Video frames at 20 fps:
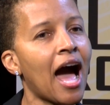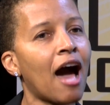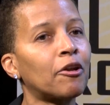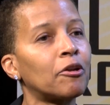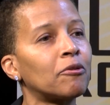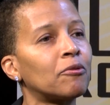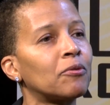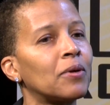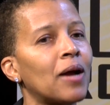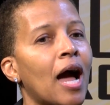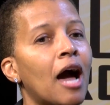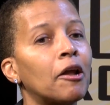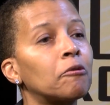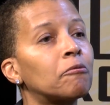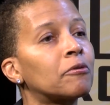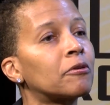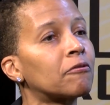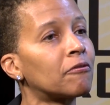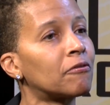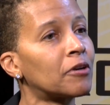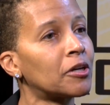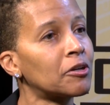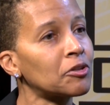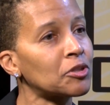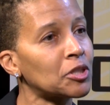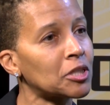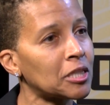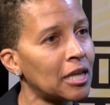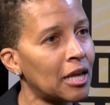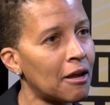how to
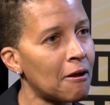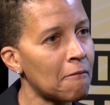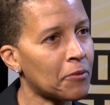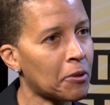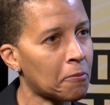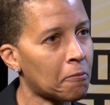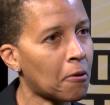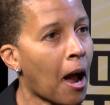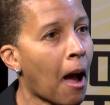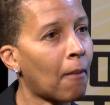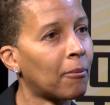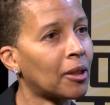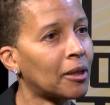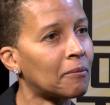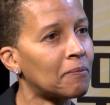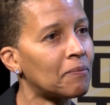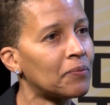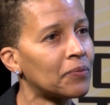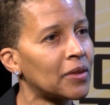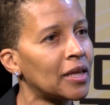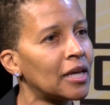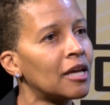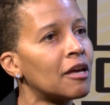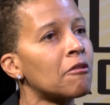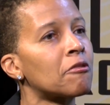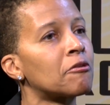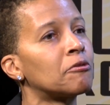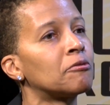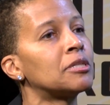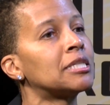reverse the problem
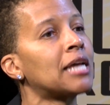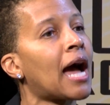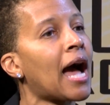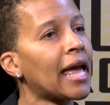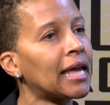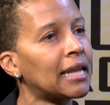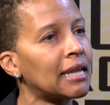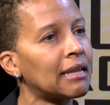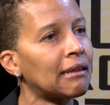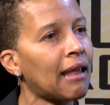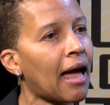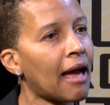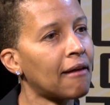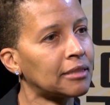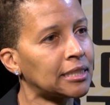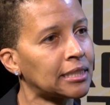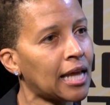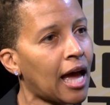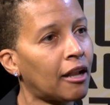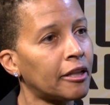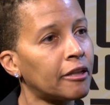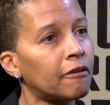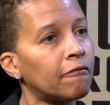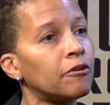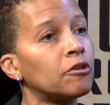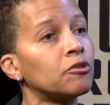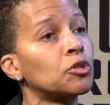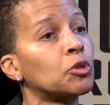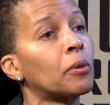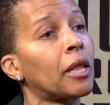through diet and lifestyle
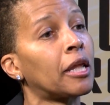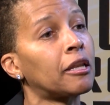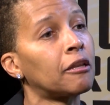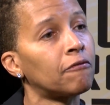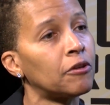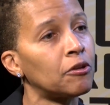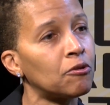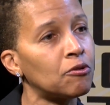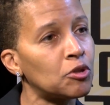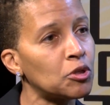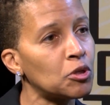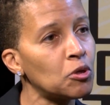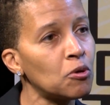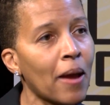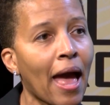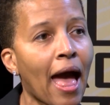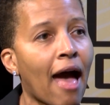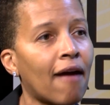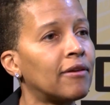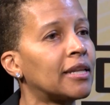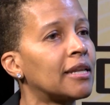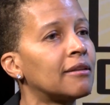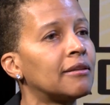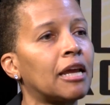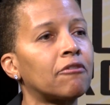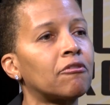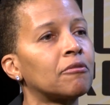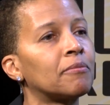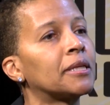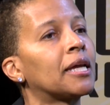so that if you do have it, it
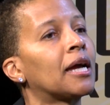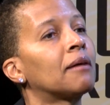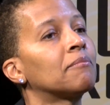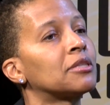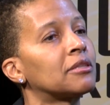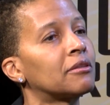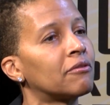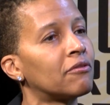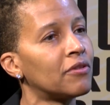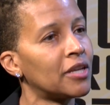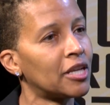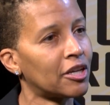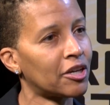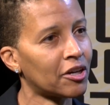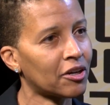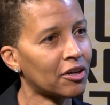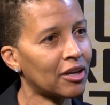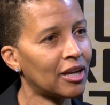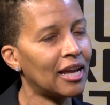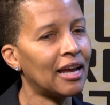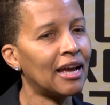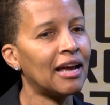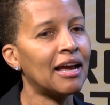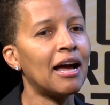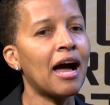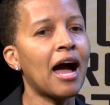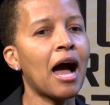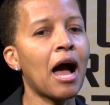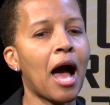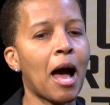never becomes severe.
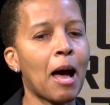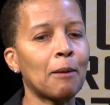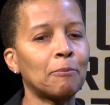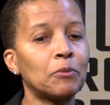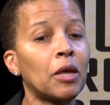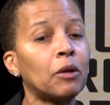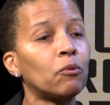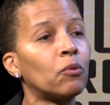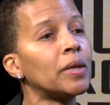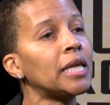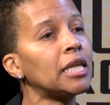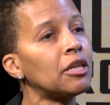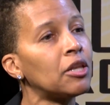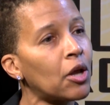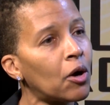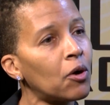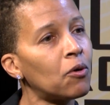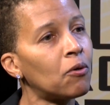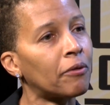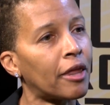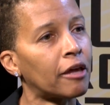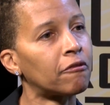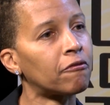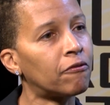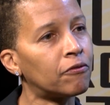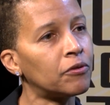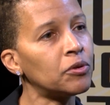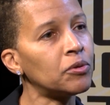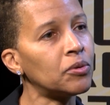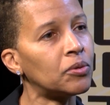And we know that
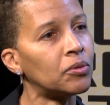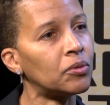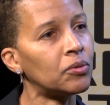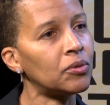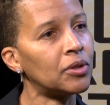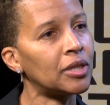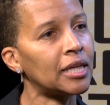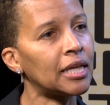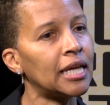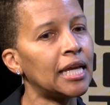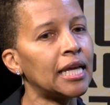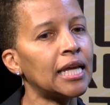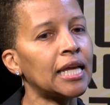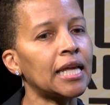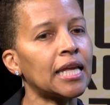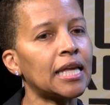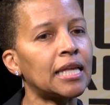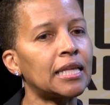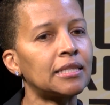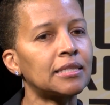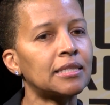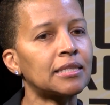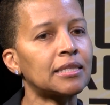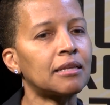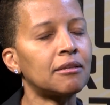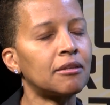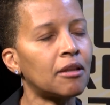food is the